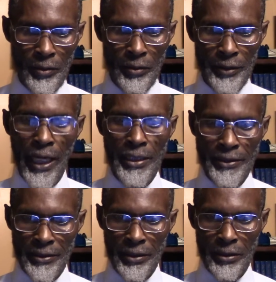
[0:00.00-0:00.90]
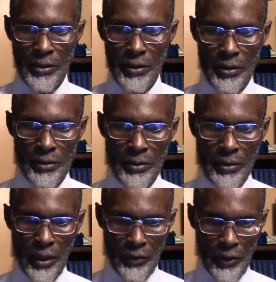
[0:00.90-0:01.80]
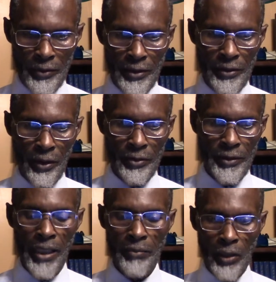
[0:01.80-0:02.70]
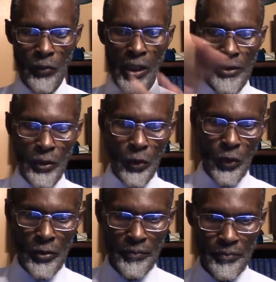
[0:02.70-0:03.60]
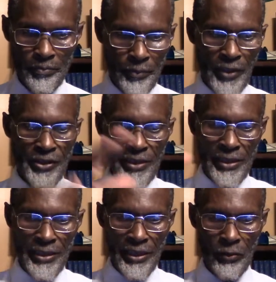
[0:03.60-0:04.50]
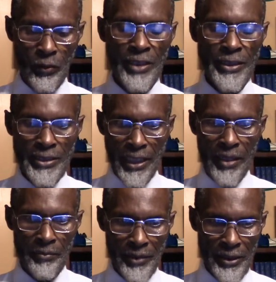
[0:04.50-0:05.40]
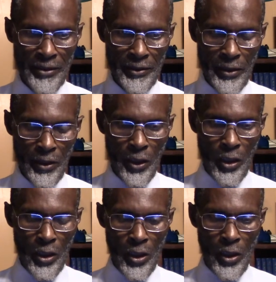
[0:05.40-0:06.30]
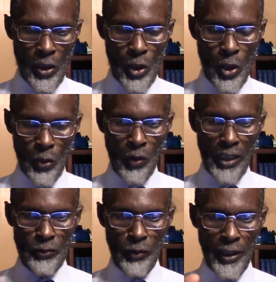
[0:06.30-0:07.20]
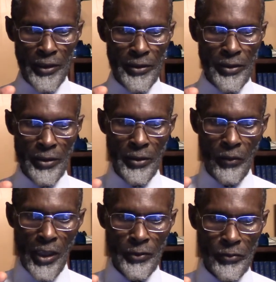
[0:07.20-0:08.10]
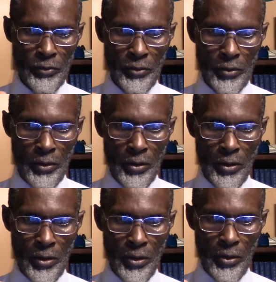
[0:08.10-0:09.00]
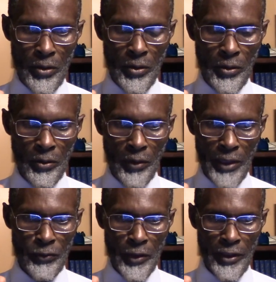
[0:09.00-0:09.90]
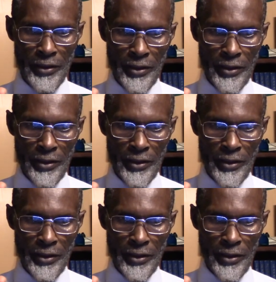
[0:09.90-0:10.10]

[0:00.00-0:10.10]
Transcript: yes, around the, around the throne. Yeah, but what the whole proceeding? What is happening? Um, one word. one. To, one word